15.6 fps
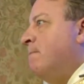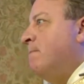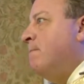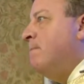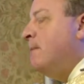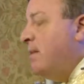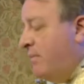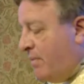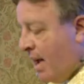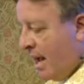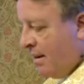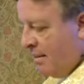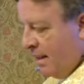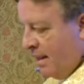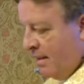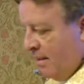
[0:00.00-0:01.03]
And
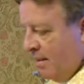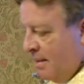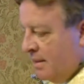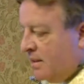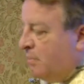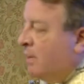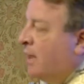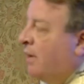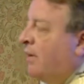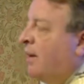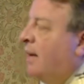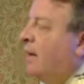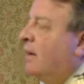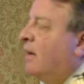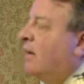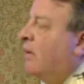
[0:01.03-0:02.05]
finally, as Mary
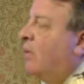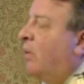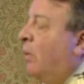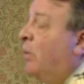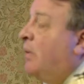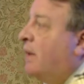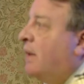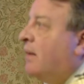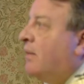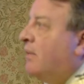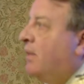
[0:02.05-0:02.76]
holding the